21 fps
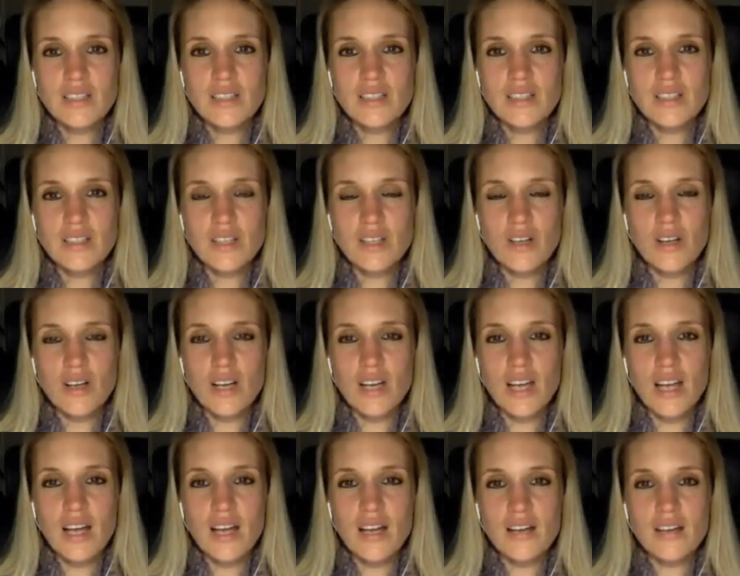You're not
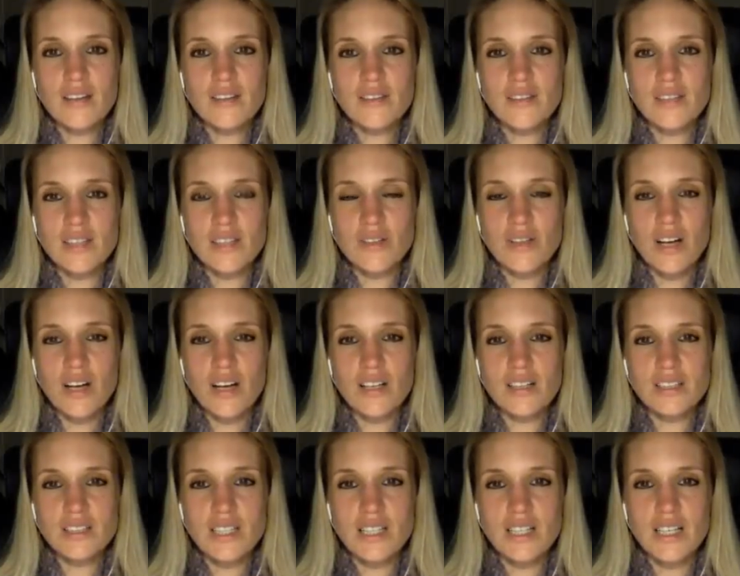alive and you can't
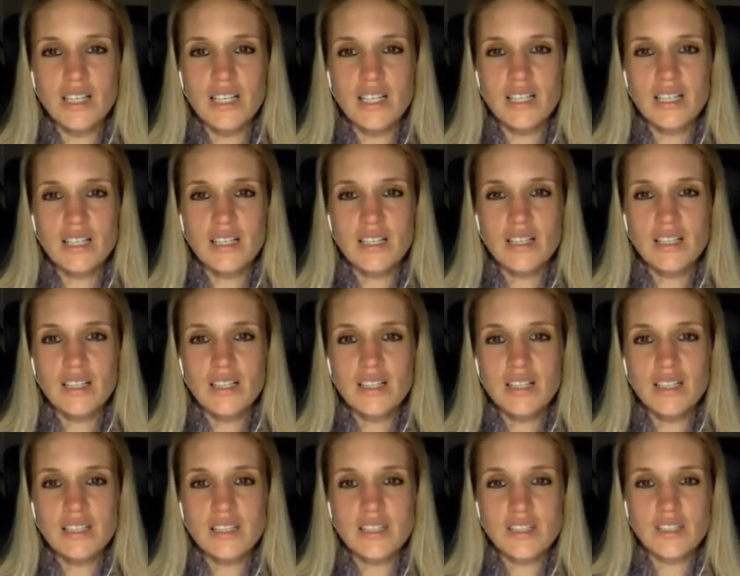die.
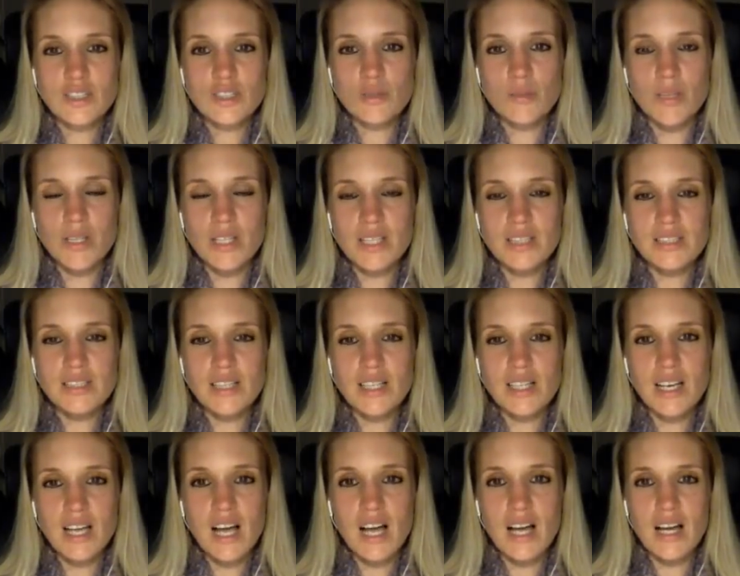This instrument isn't
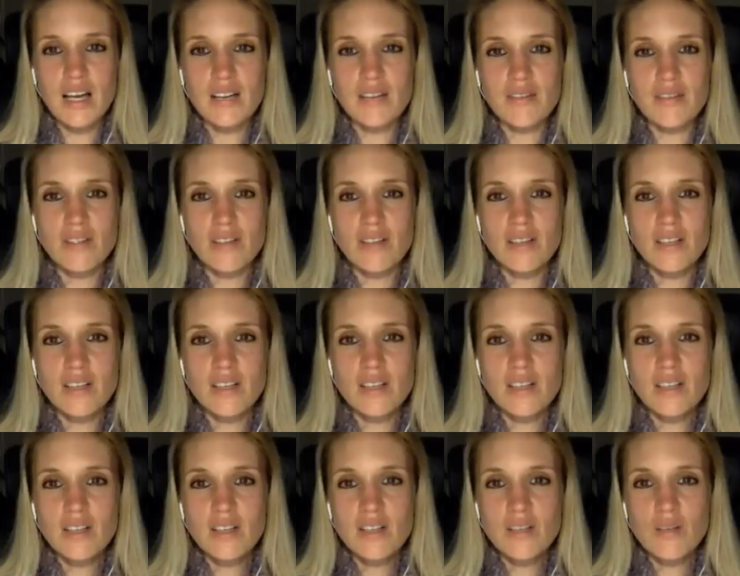alive.
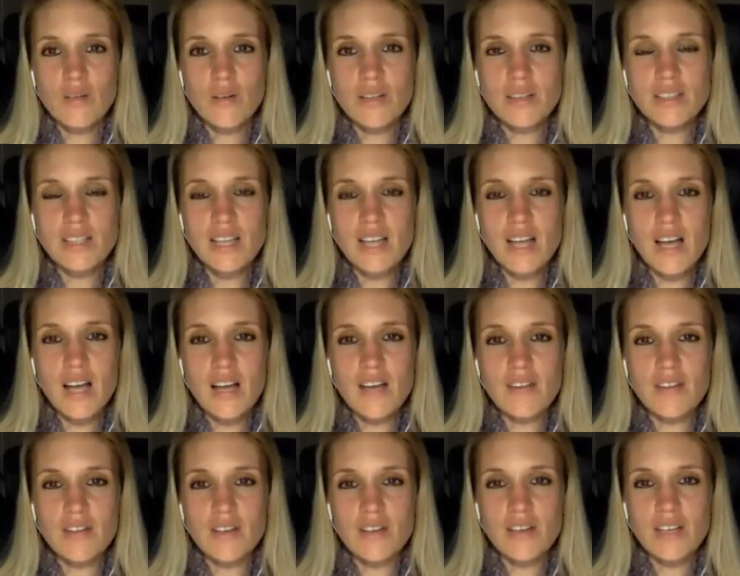What is alive
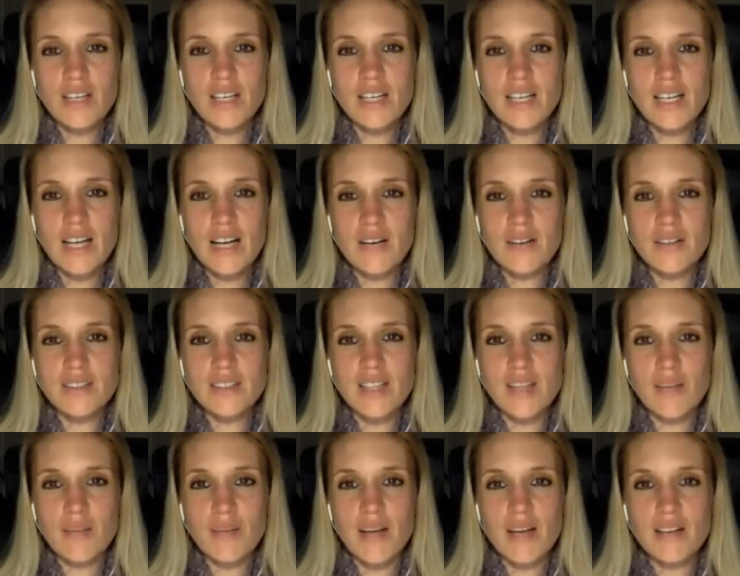and looking now is
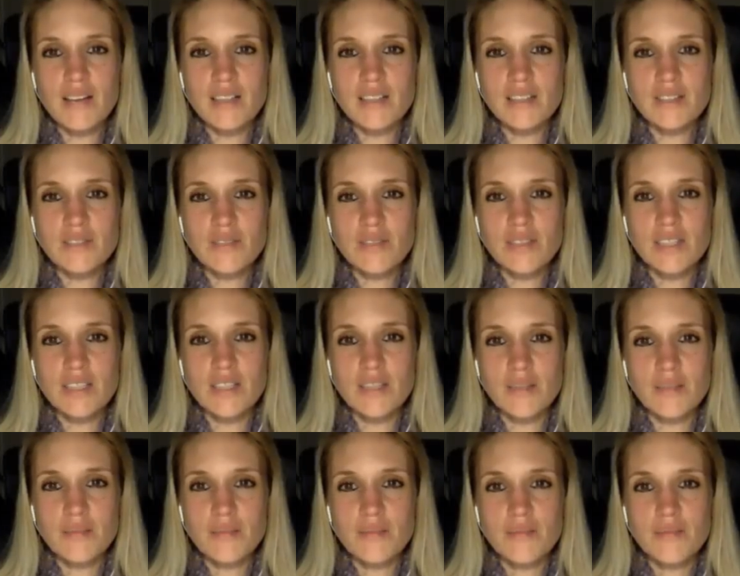that boundless
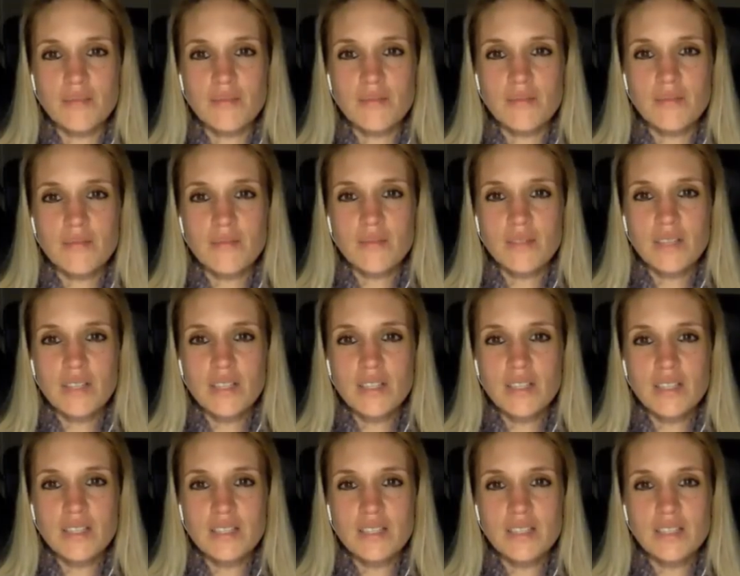freedom.
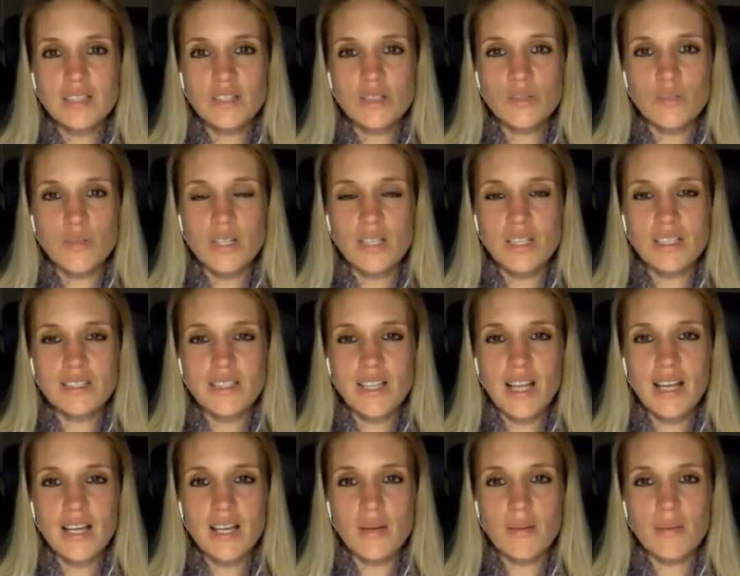This instrument is
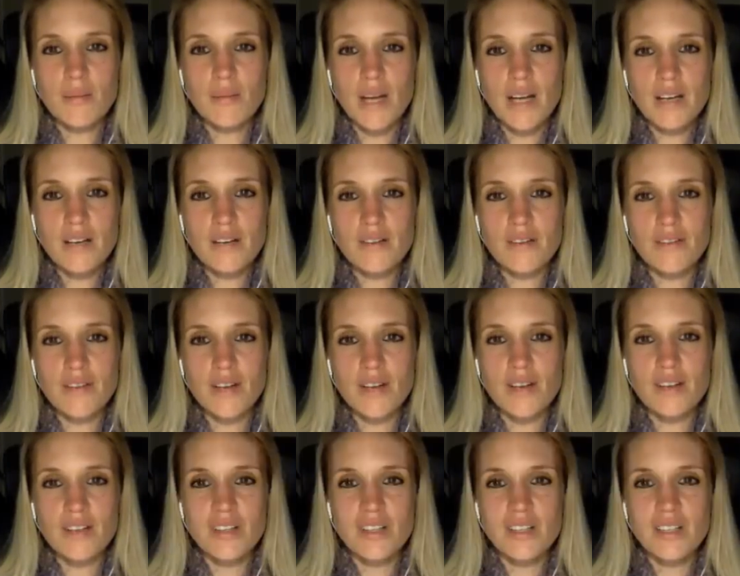like a
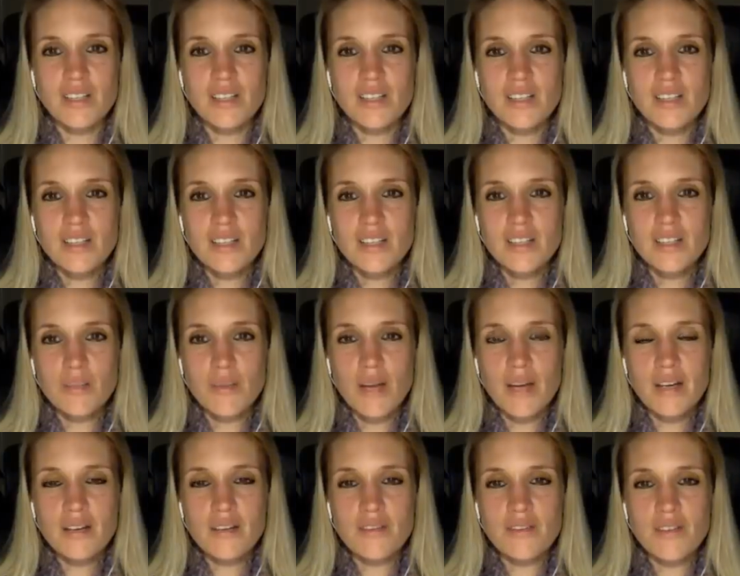microphone. The
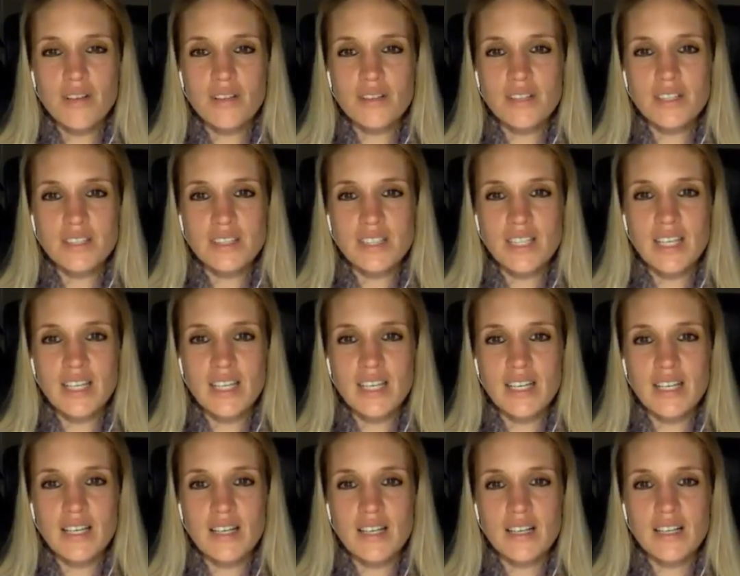microphone doesn't
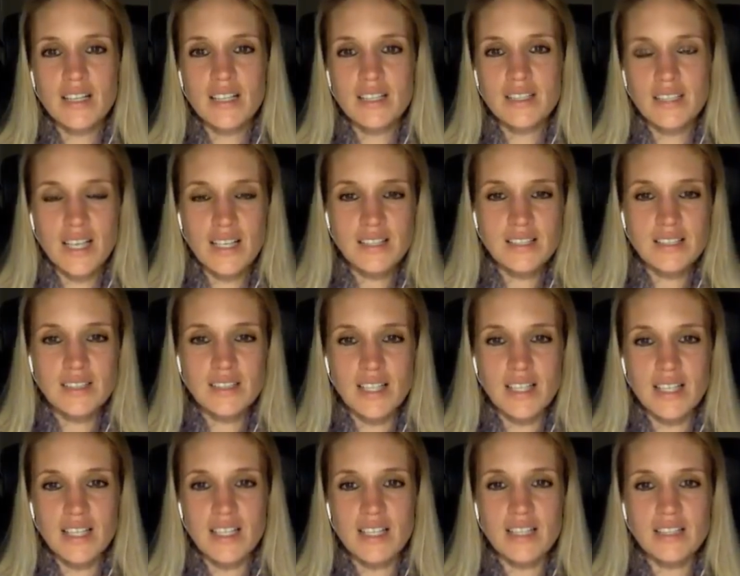hear, it's us that
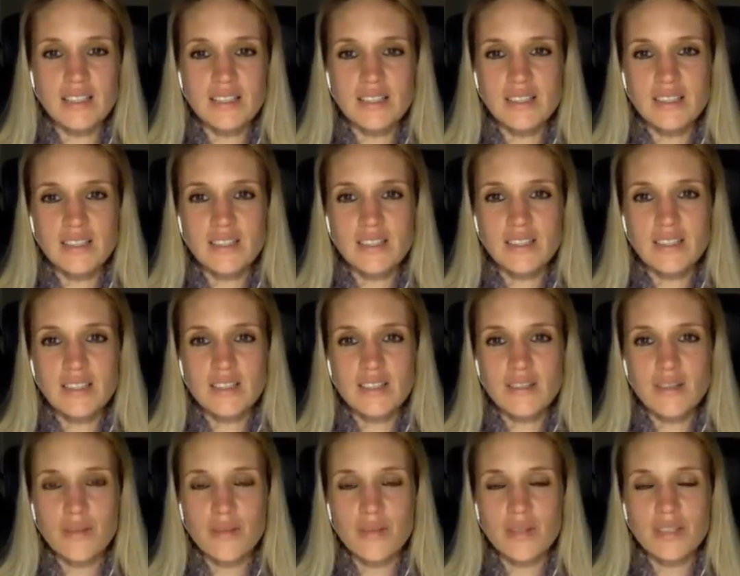hears
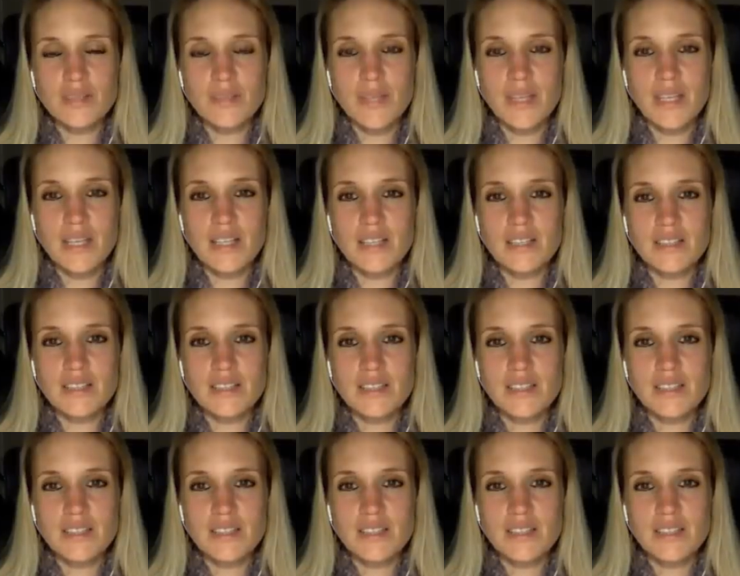from the speakers.